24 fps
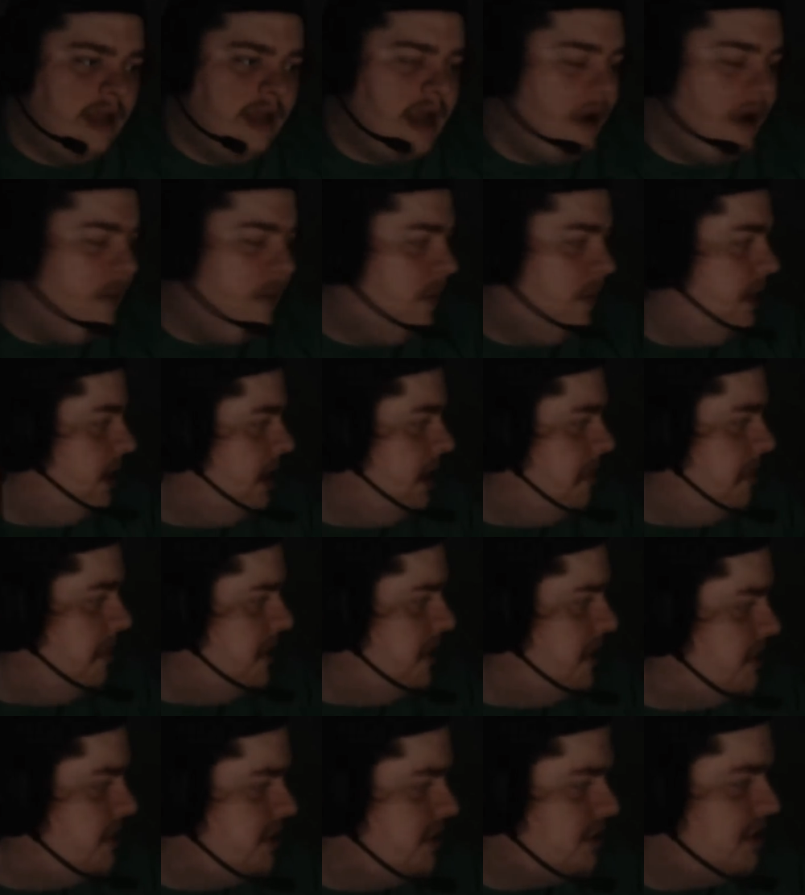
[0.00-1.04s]
Like, I really
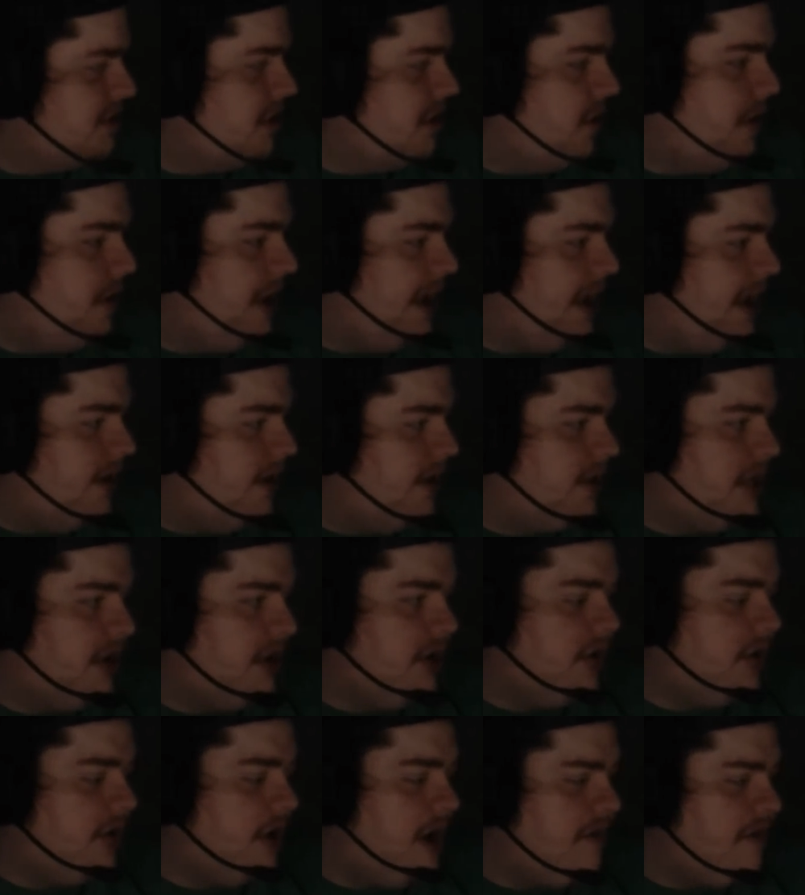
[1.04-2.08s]
miss just going out
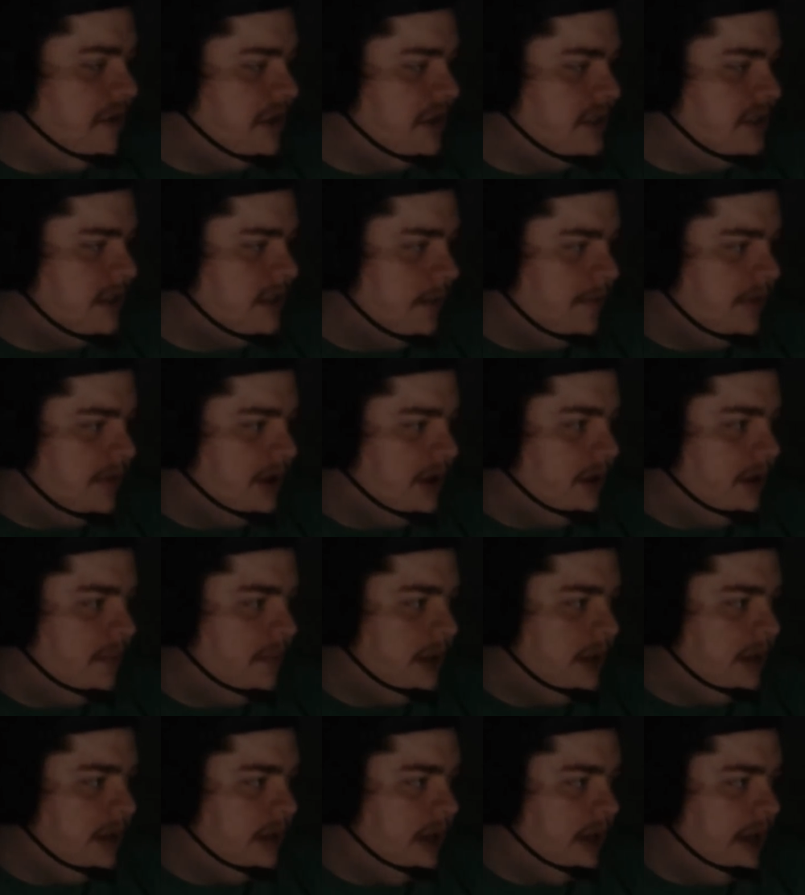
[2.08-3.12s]
there, grabbing something
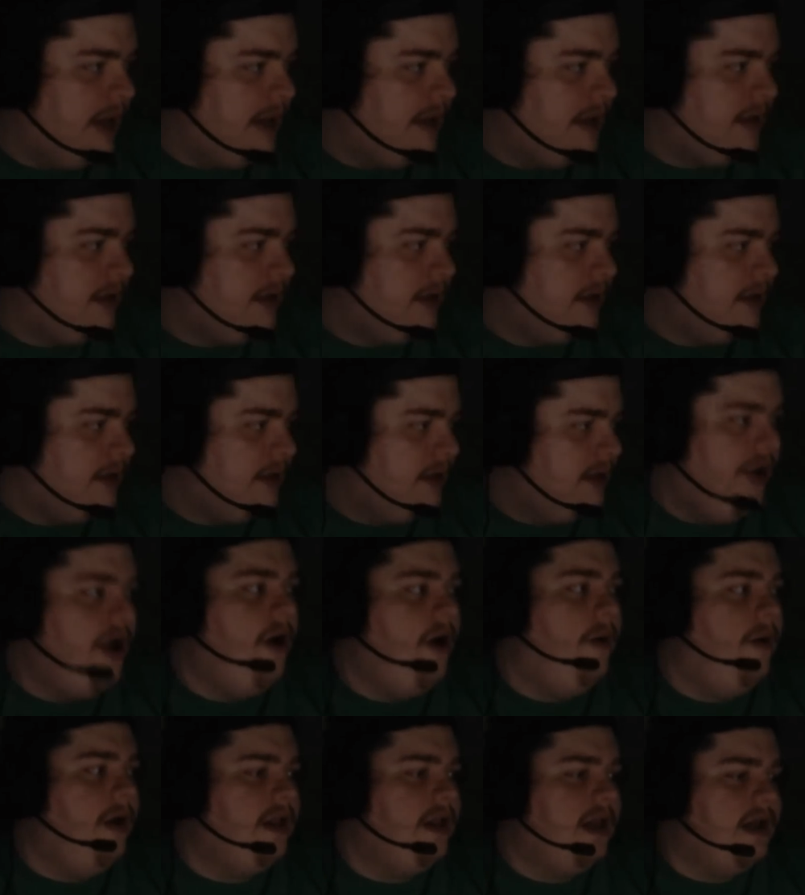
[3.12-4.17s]
and being like,
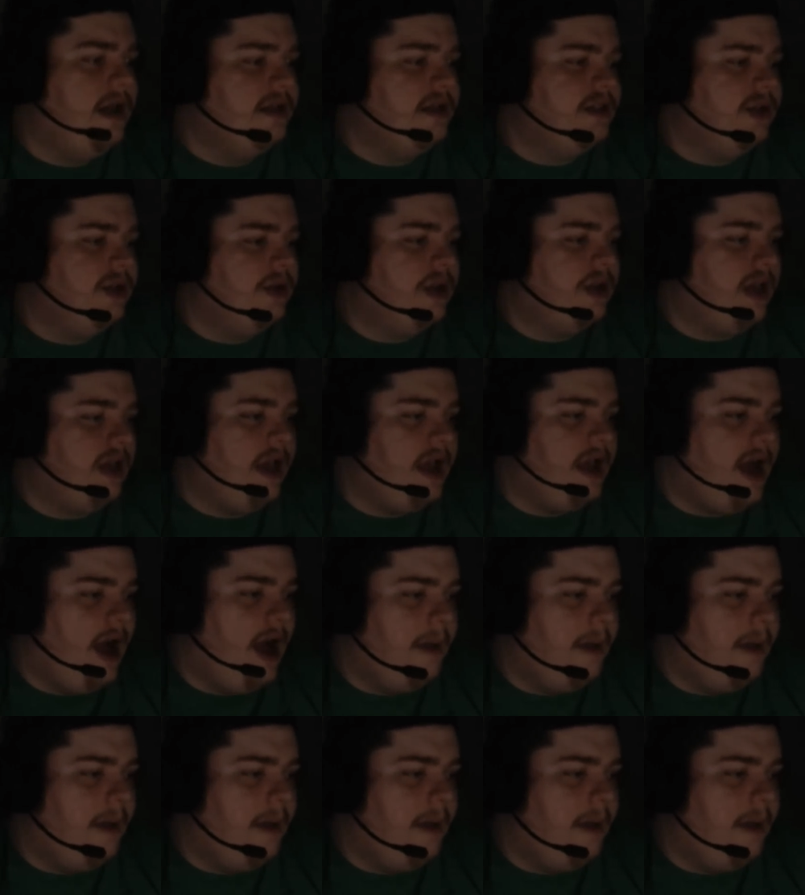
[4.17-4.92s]
knowing that it's okay.